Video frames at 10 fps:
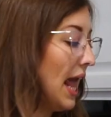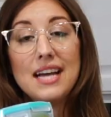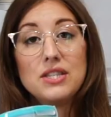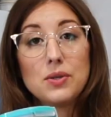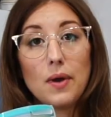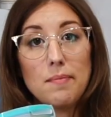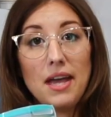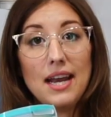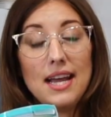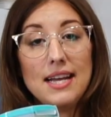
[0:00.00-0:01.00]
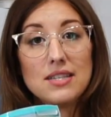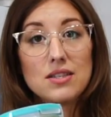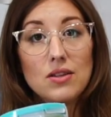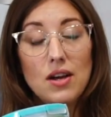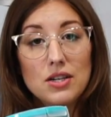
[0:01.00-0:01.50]
And so I made a
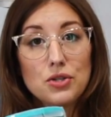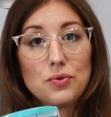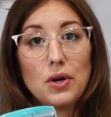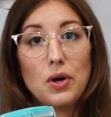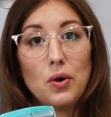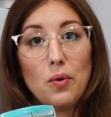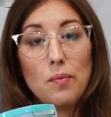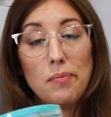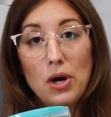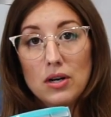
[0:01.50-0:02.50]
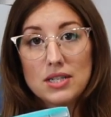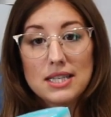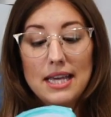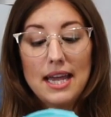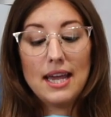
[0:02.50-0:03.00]
cilantro
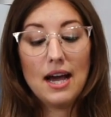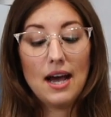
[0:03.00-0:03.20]
parsley